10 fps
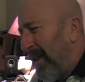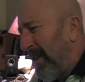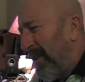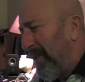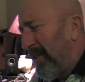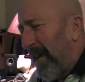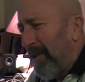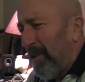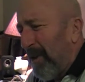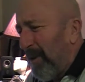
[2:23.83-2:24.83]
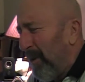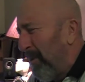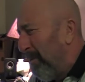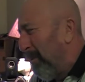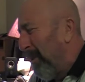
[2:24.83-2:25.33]
and the styles of clothes.
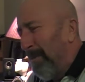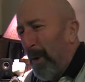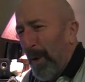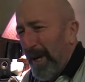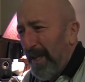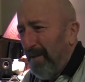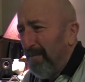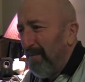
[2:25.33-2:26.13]
Oh, boring.